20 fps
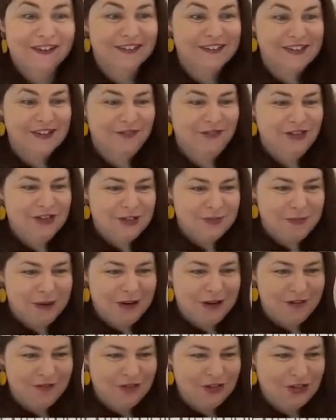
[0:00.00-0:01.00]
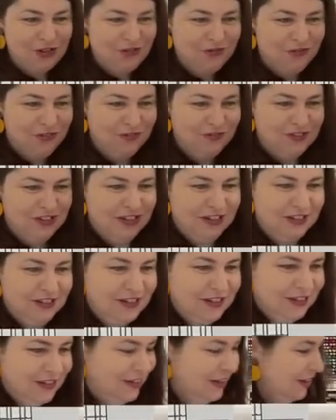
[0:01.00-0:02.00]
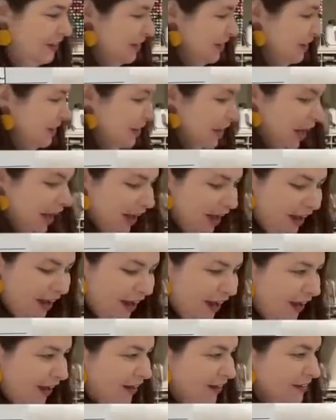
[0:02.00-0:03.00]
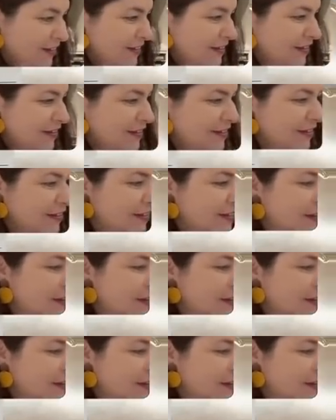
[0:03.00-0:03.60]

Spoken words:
So if you spend over $250, yes,